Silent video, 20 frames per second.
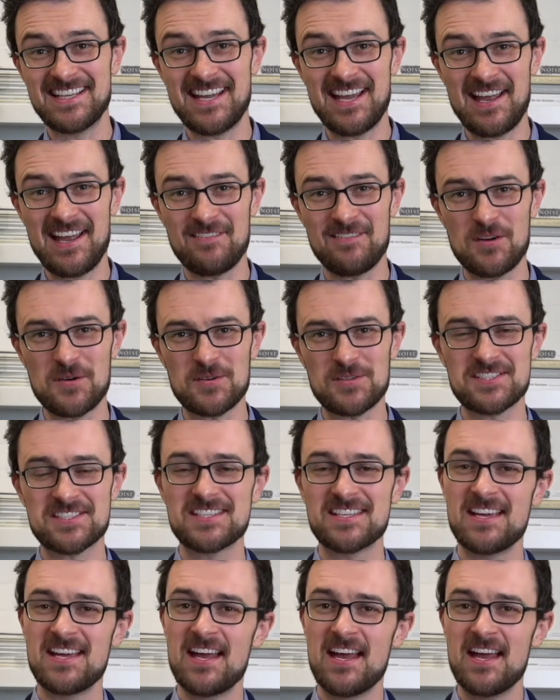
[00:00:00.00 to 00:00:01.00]
Hey
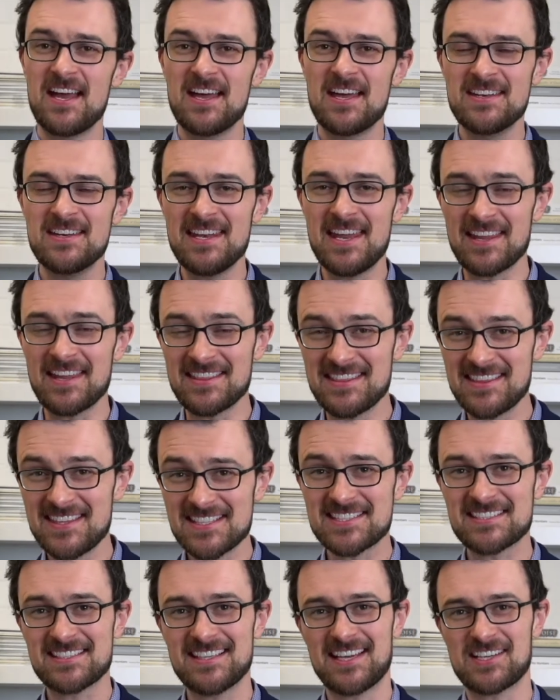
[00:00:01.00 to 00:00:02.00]
folks, now
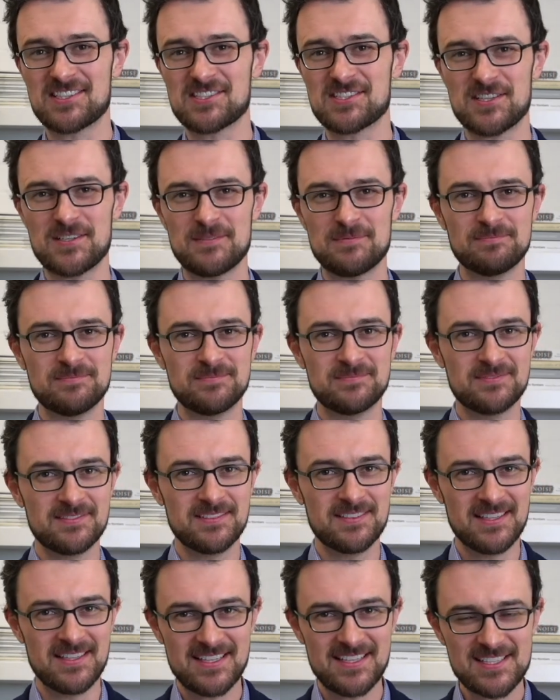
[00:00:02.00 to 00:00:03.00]
this lecture,
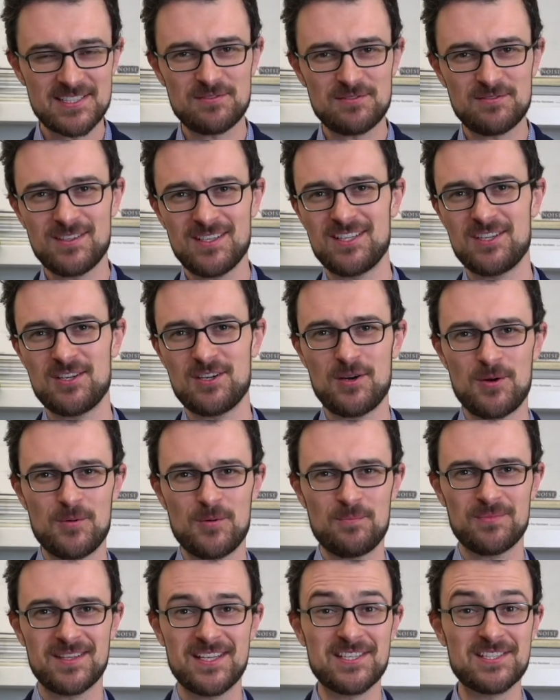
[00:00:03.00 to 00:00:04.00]
this
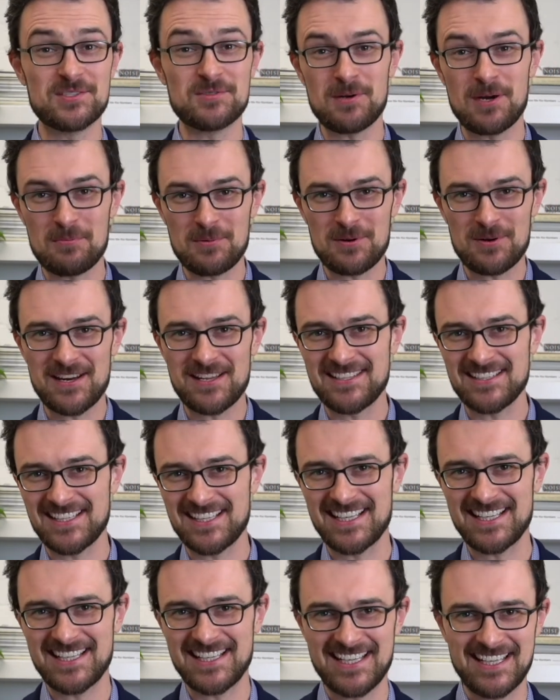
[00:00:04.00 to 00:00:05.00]
video is the one where I think
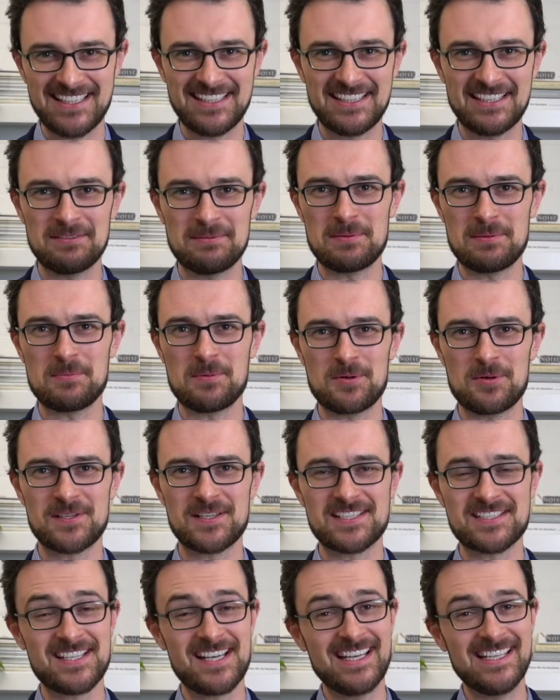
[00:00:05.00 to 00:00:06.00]
I can get a little bit more
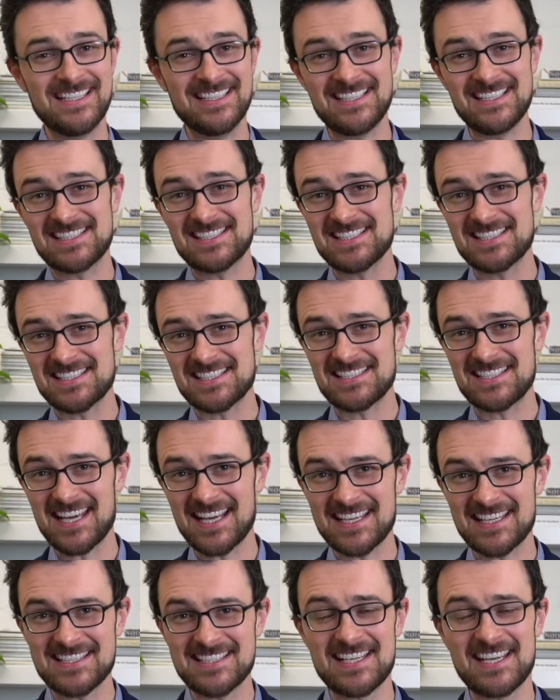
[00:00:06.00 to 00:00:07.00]
excited. This is the
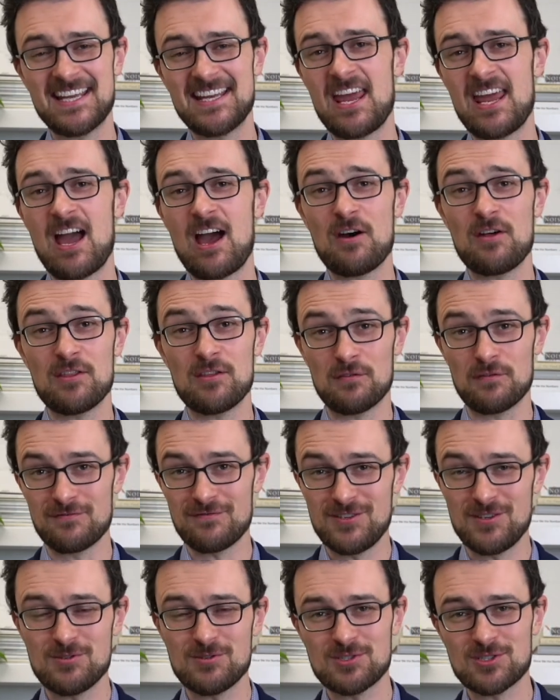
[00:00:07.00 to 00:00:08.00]
second in our The
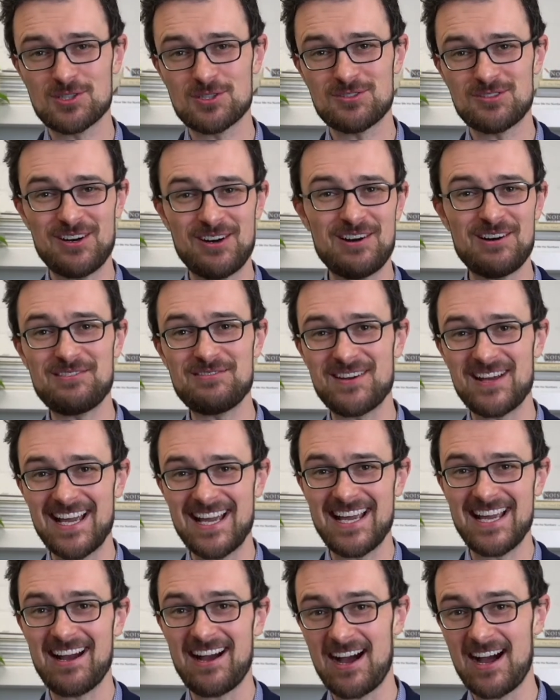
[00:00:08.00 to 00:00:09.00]
Future of
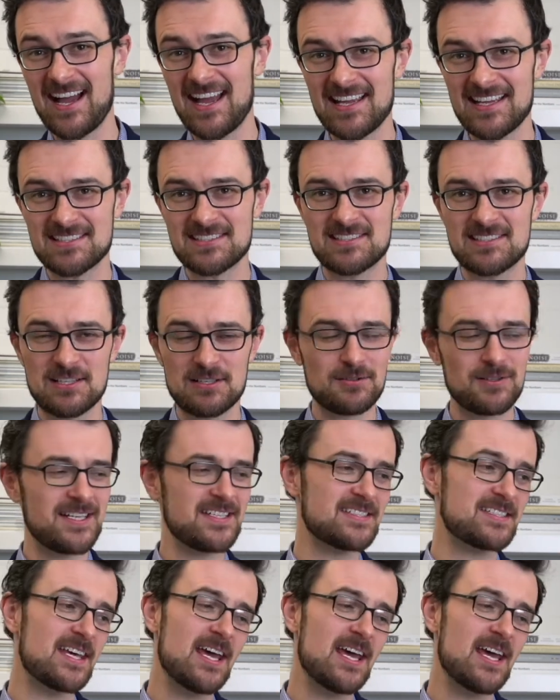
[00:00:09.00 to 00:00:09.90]
AI series,